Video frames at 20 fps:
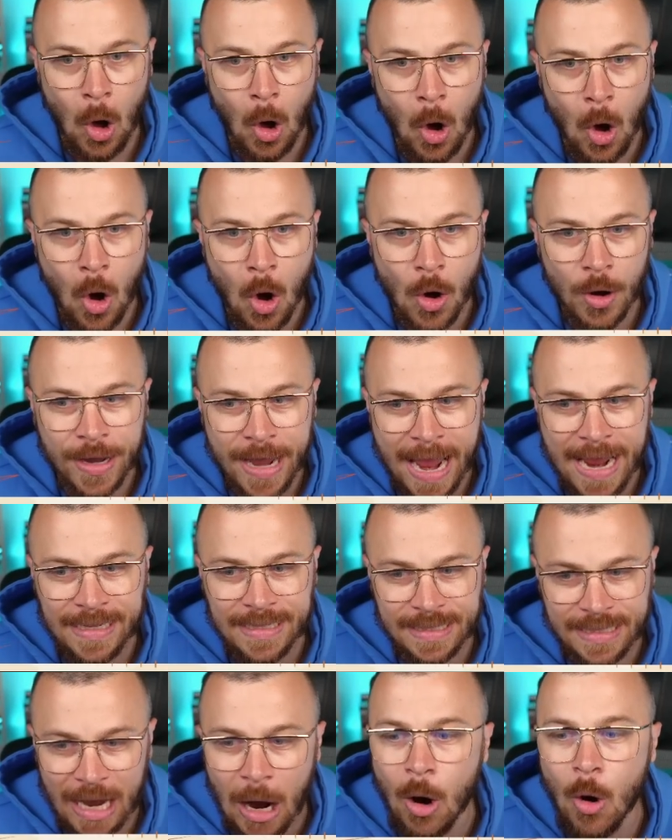Okay,
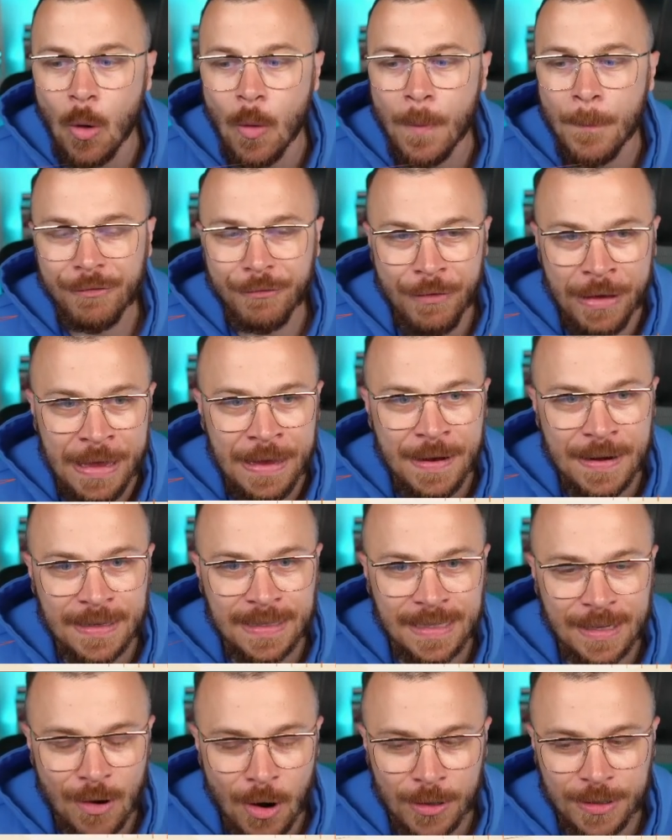so fingers
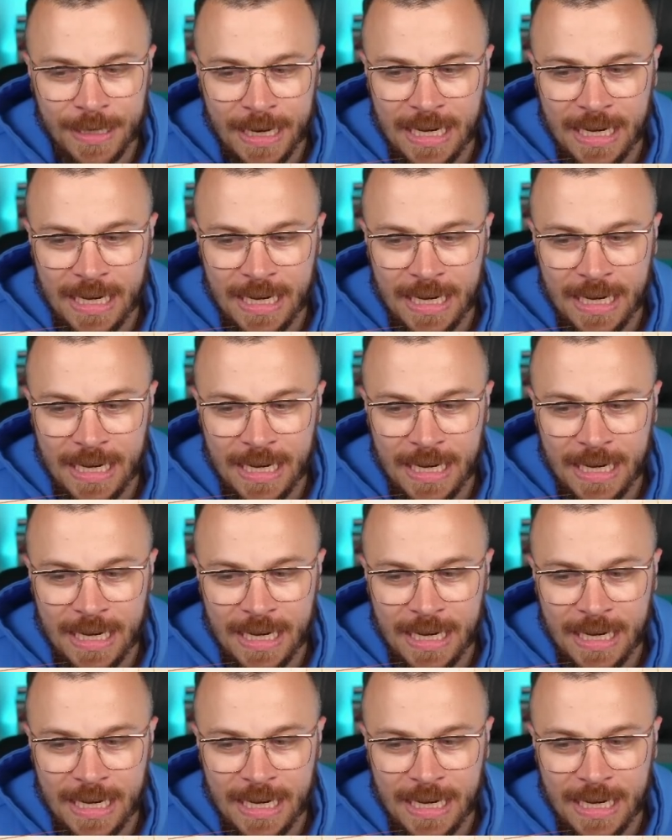crossed,